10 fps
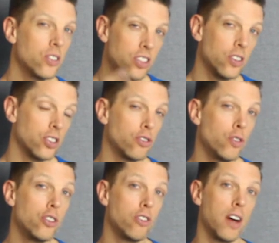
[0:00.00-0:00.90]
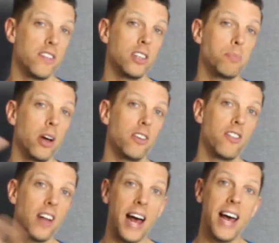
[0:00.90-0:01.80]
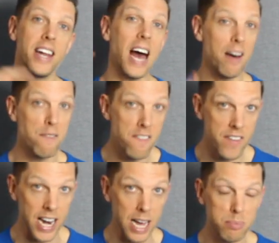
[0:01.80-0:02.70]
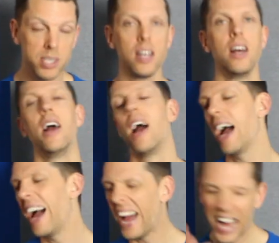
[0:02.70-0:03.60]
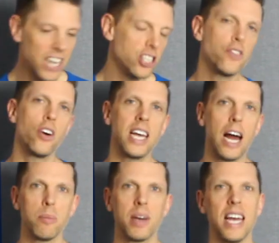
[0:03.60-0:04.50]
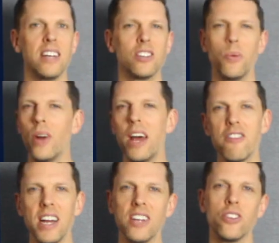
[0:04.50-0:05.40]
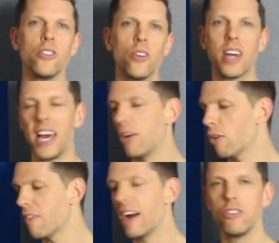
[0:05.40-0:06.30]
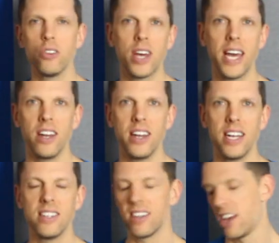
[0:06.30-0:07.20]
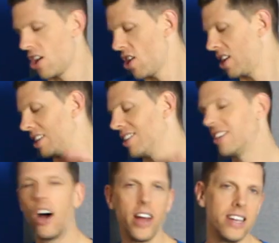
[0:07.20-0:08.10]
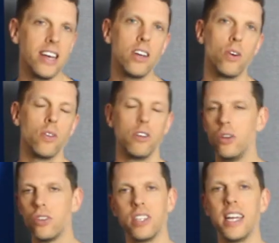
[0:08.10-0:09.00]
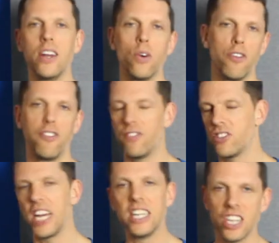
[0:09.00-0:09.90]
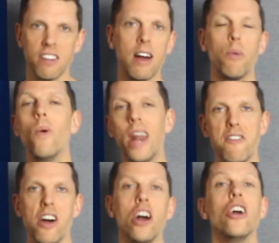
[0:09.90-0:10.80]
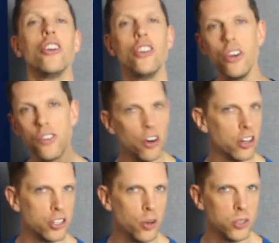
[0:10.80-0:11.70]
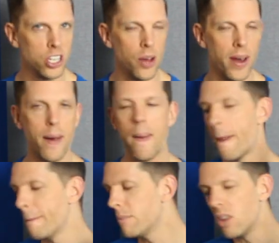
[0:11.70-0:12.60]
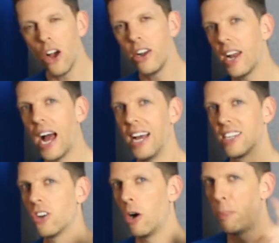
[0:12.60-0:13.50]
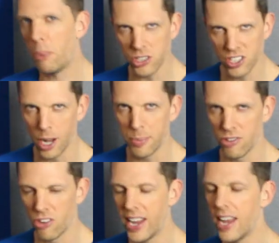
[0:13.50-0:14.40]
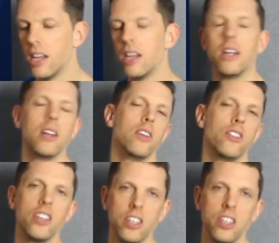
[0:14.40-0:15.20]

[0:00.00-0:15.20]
also got screwdrivers, both flathead and Phillips, and you've got the Allen key. So whatever it is on your kit or around your kit that needs tightening or loosening or changing around, whatever, you've got the tool to do it. Not only that, it's got a bottle opener on it, so